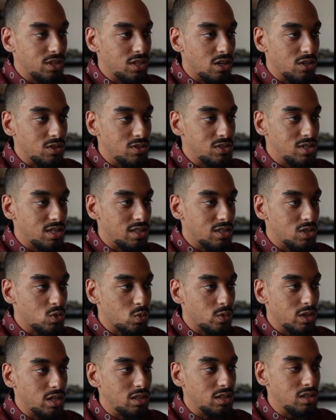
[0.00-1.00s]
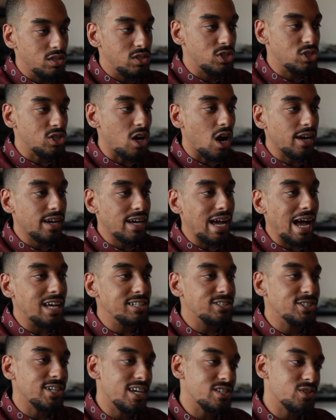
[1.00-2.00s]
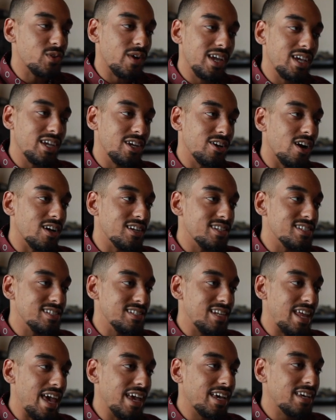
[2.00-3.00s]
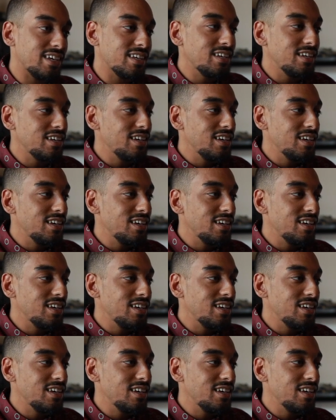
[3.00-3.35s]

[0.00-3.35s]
You know, you see this really stark contrast right here on his neck.